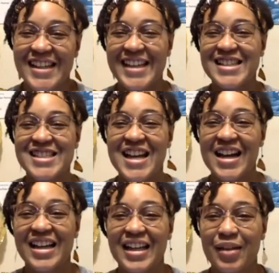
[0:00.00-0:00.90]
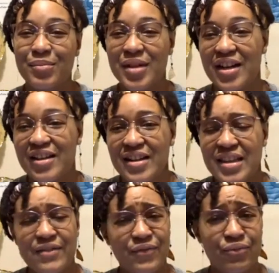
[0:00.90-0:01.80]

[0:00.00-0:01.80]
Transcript: in time. I think